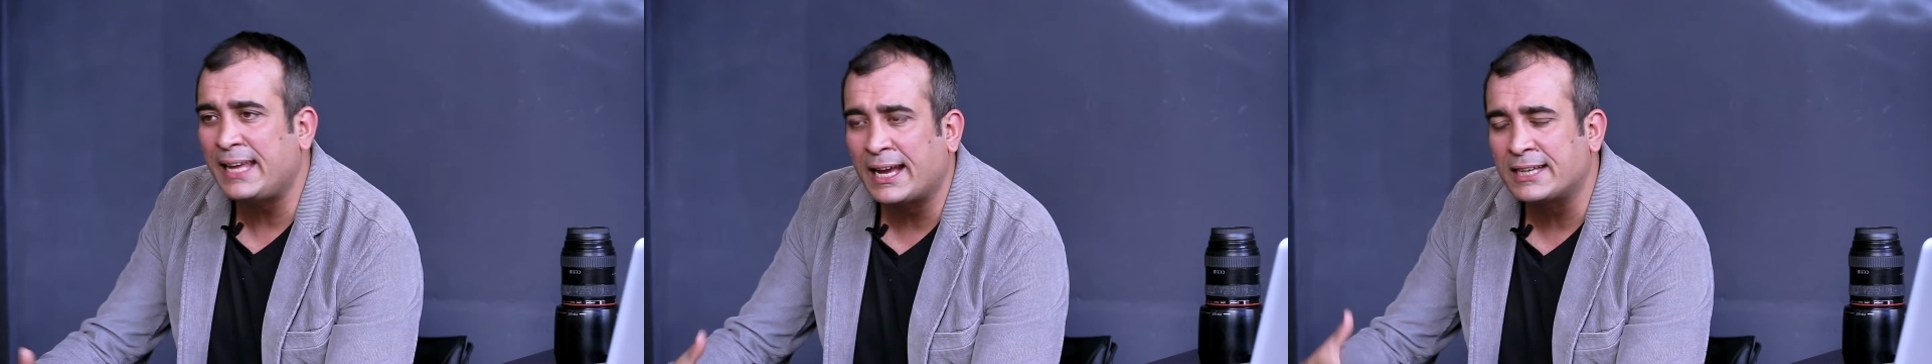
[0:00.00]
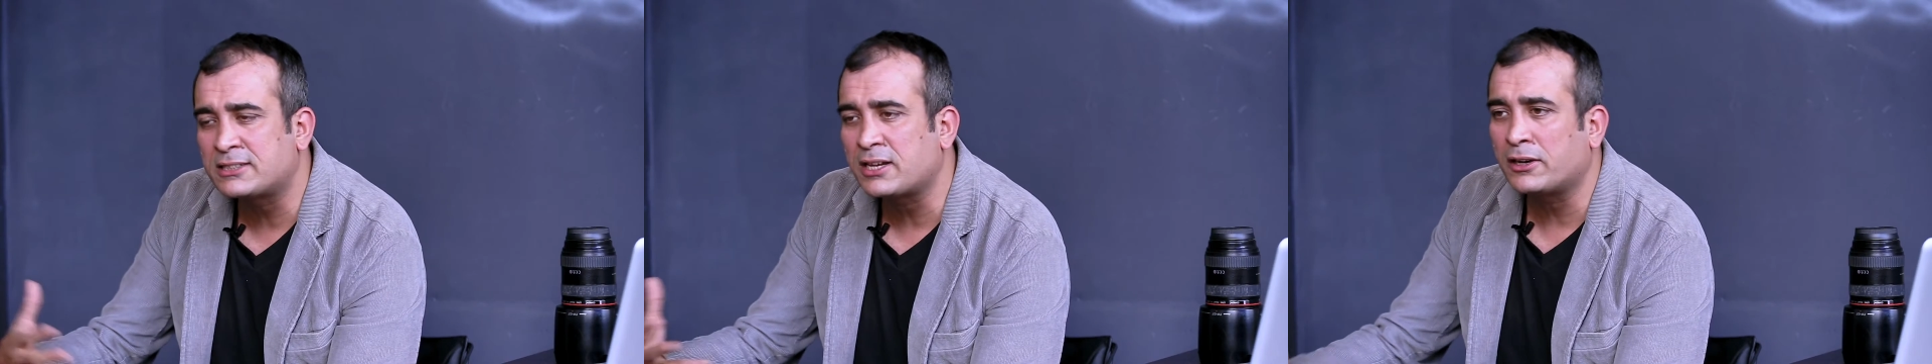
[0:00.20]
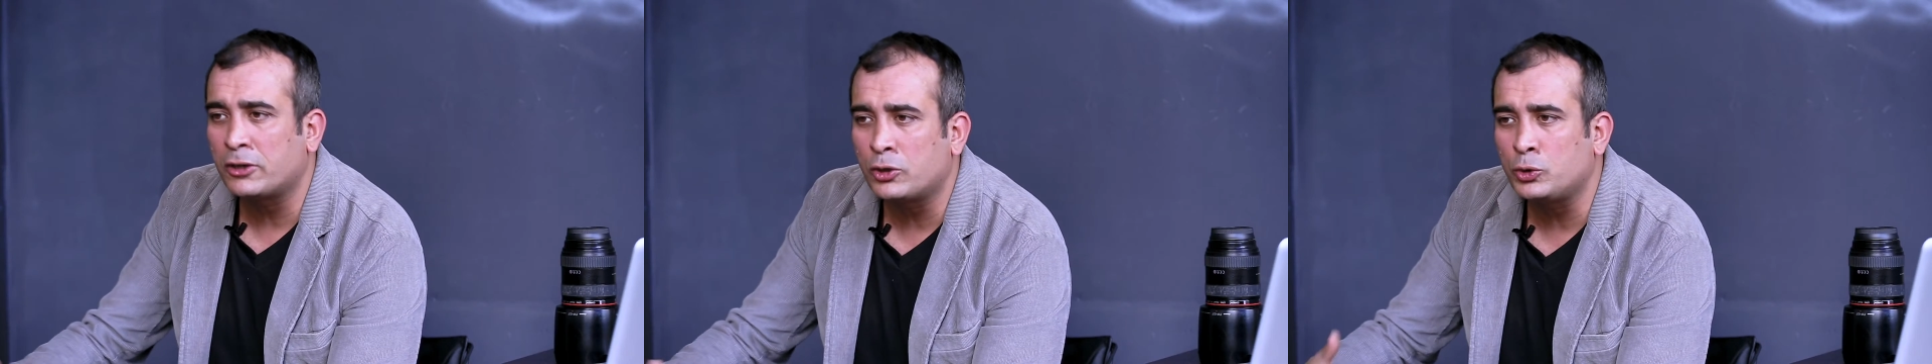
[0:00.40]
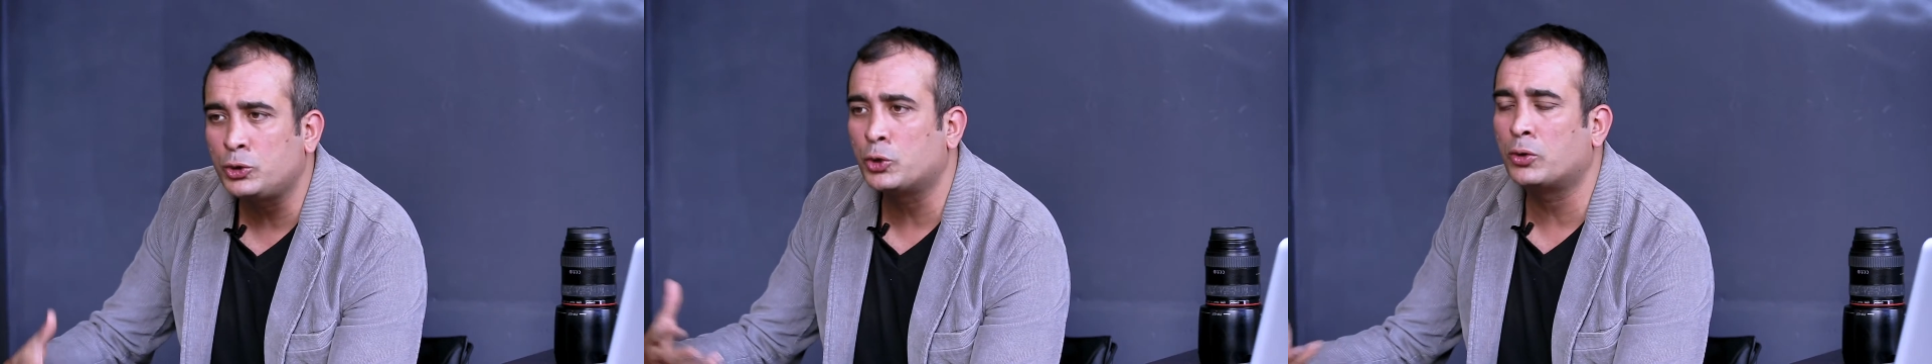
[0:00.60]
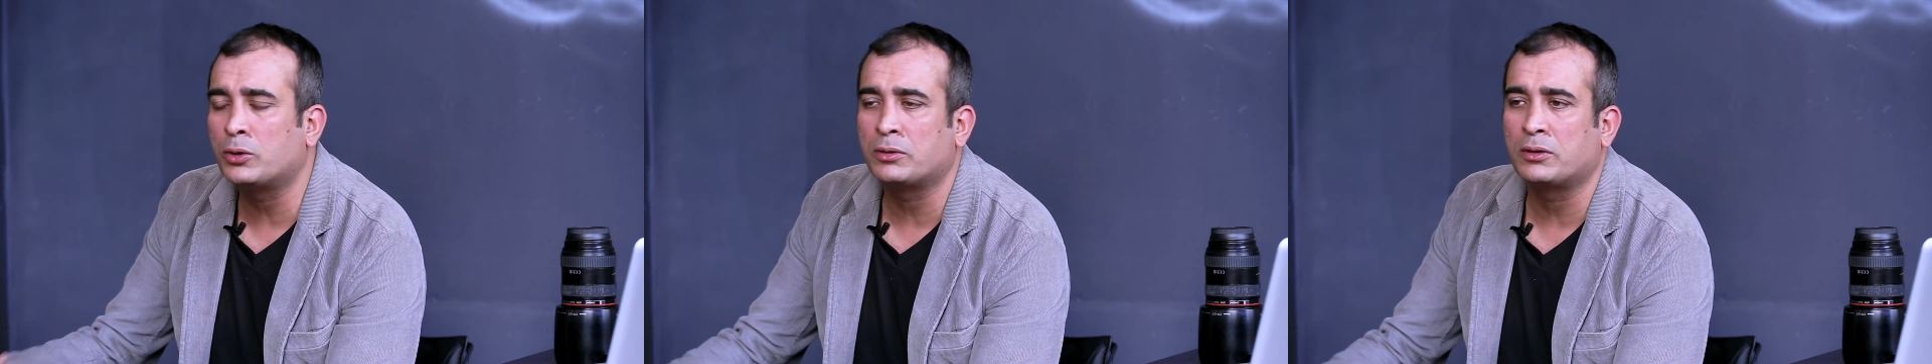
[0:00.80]
I started to, you
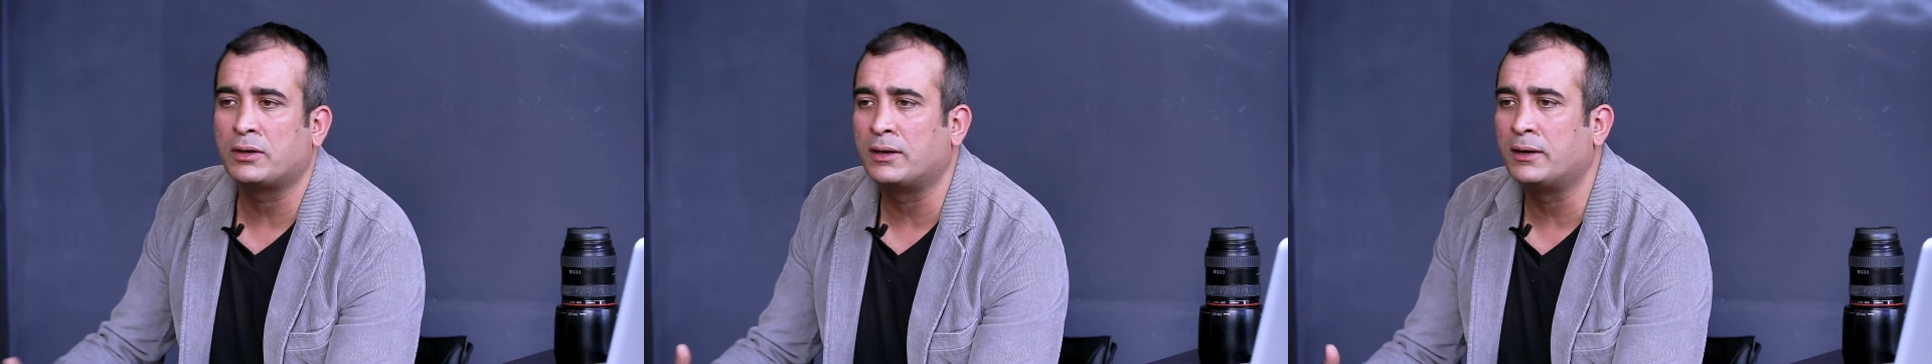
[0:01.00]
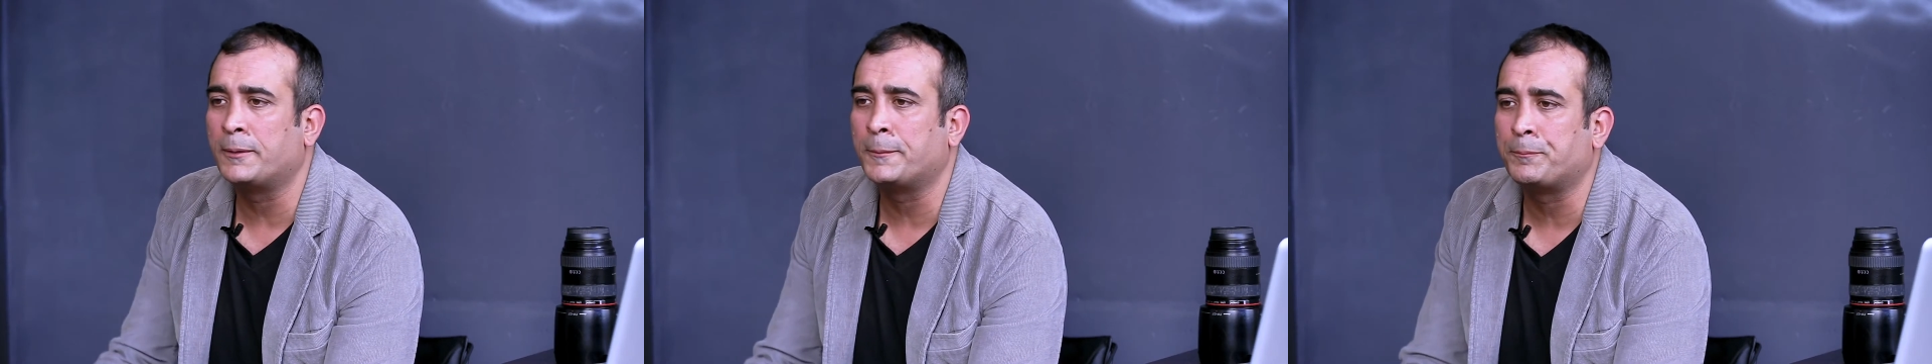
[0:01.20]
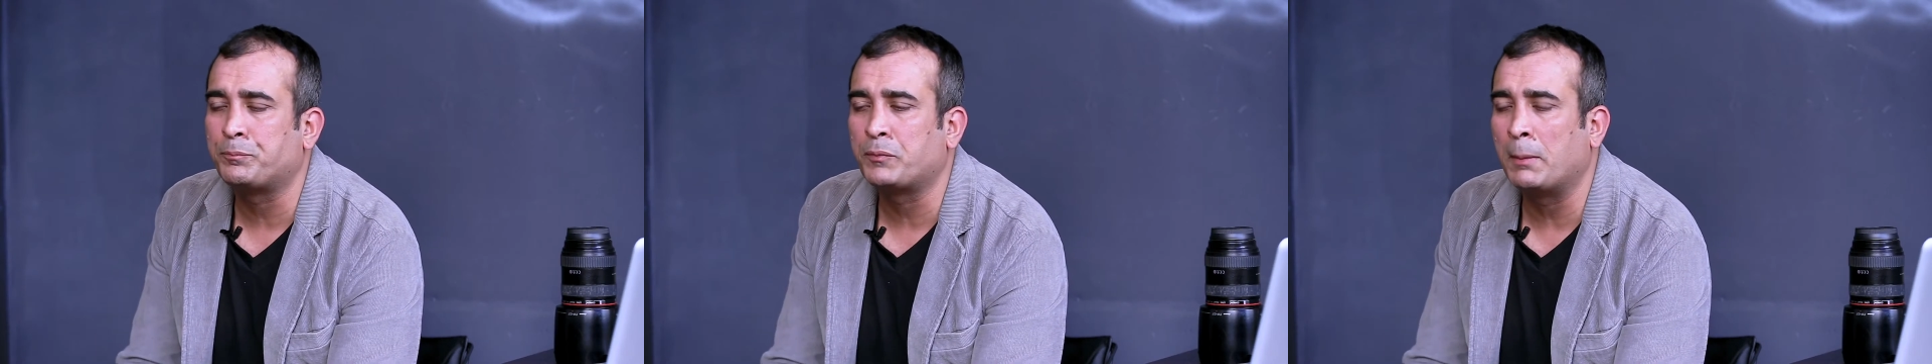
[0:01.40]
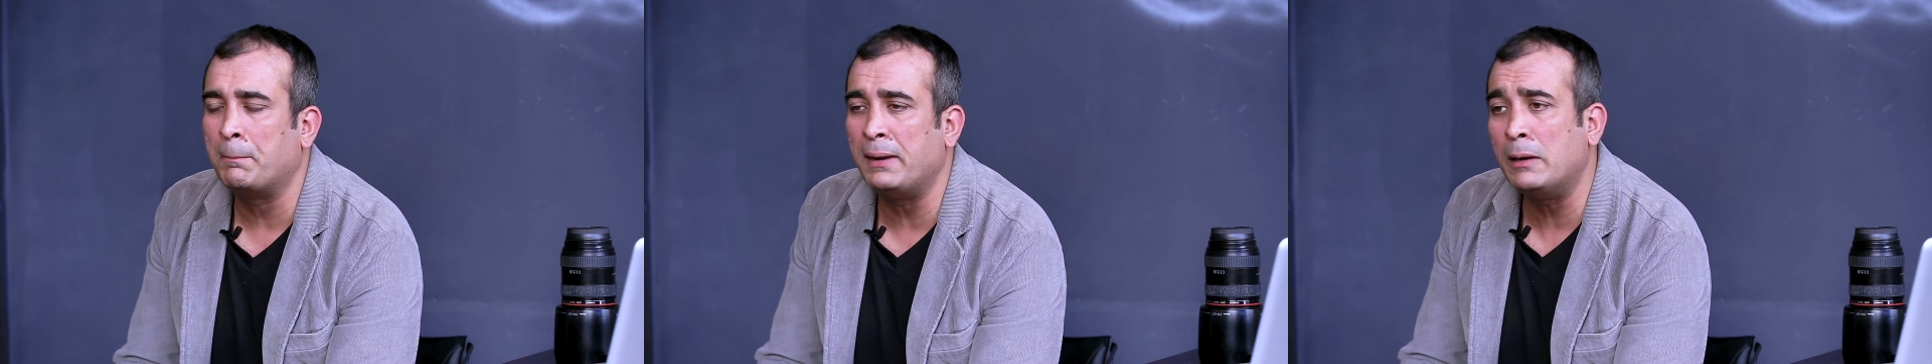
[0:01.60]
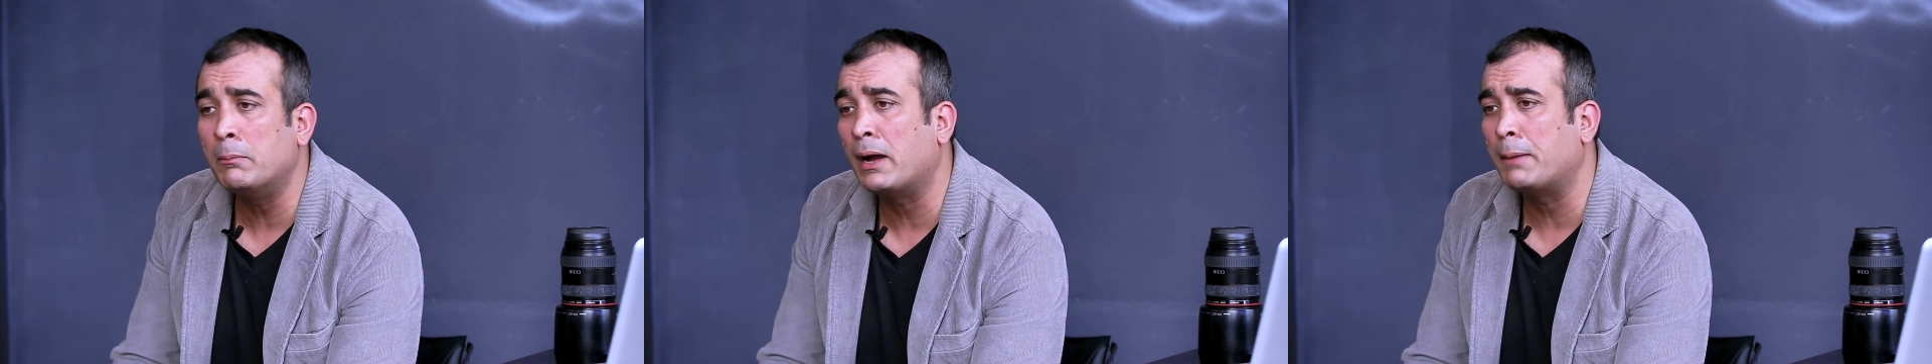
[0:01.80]
know, uh,
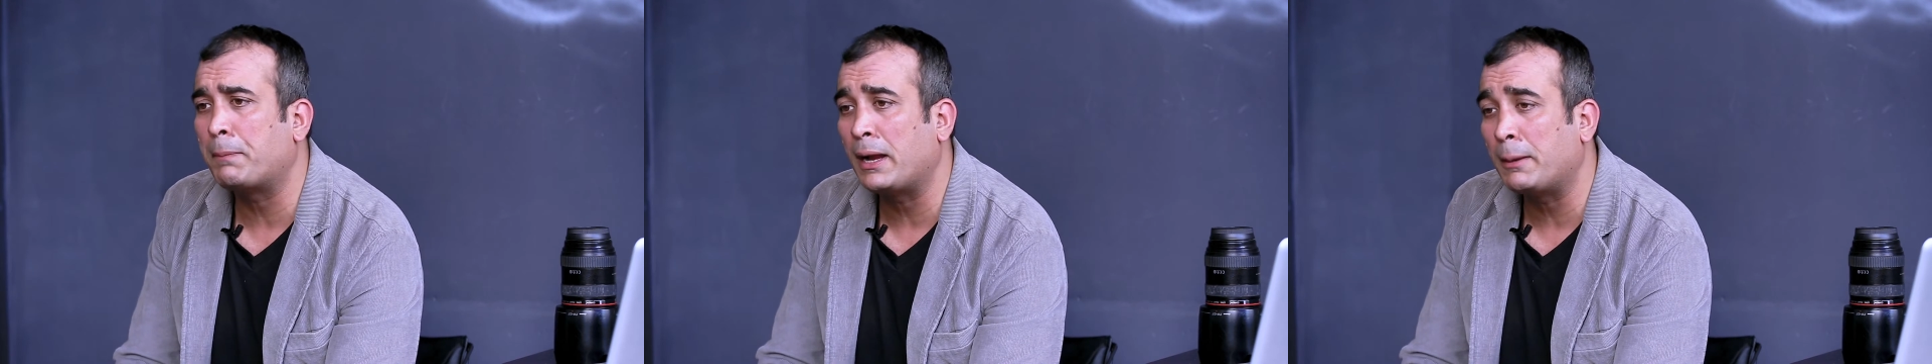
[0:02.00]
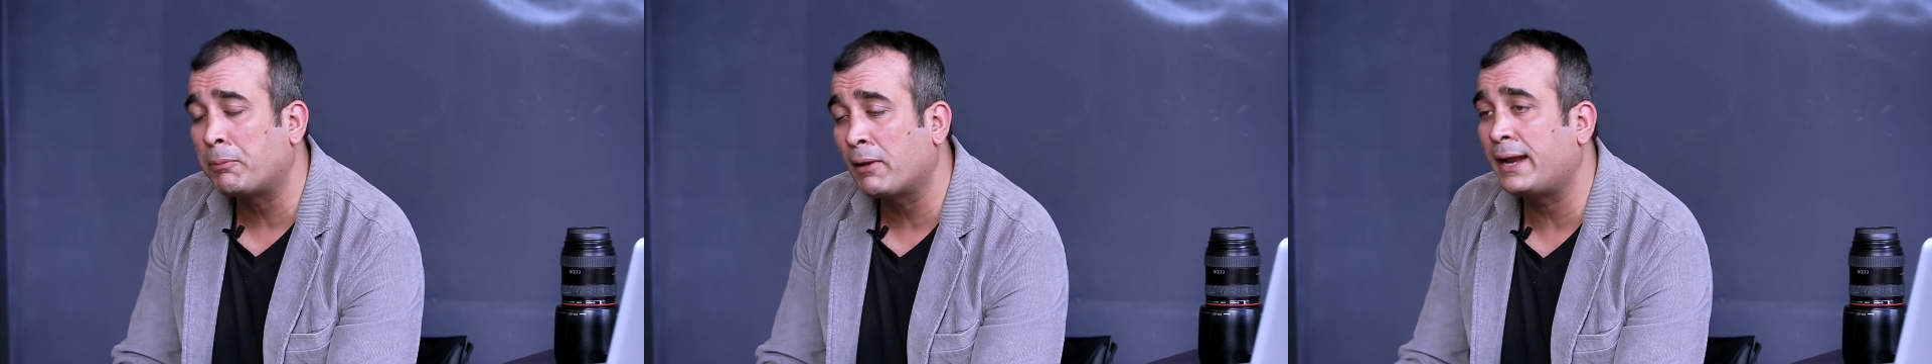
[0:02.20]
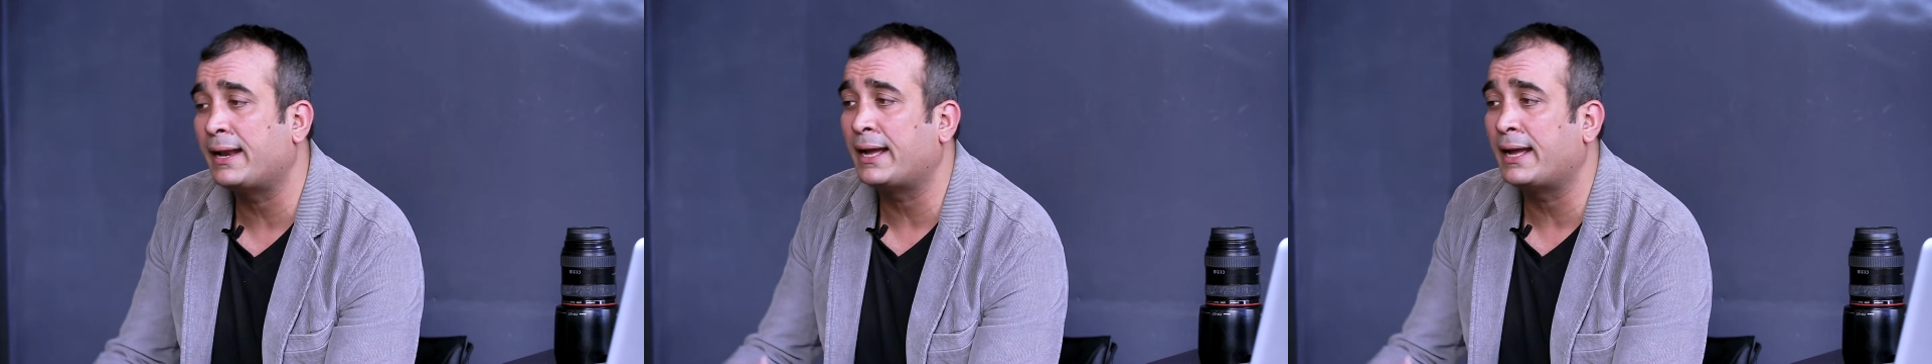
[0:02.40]
build my pipeline.